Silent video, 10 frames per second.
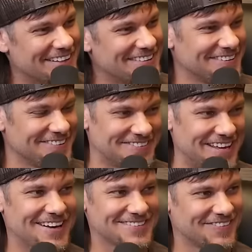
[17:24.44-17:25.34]
that's an old
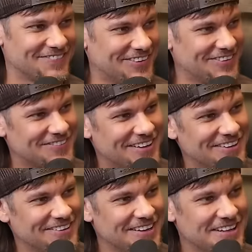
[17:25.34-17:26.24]
doctor move,
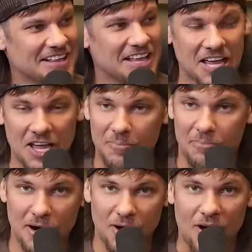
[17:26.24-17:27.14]
dude. Dude.
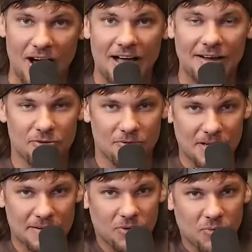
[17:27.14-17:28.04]
Bro, I
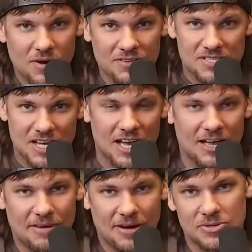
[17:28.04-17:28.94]
remember one
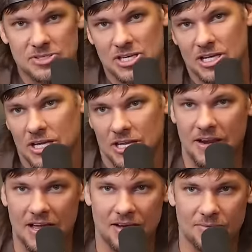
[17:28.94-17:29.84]
time I was
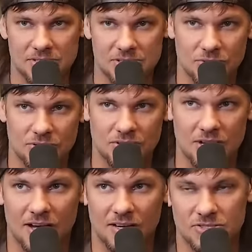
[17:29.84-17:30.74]
in, I was doing a
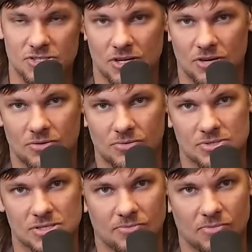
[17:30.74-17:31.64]
college show
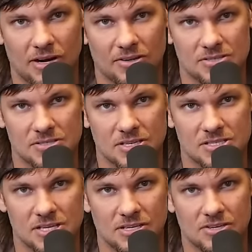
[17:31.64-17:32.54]
somewhere. This is like
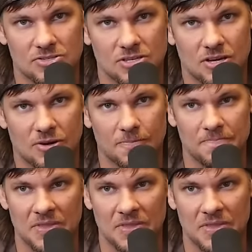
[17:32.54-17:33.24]
10 years ago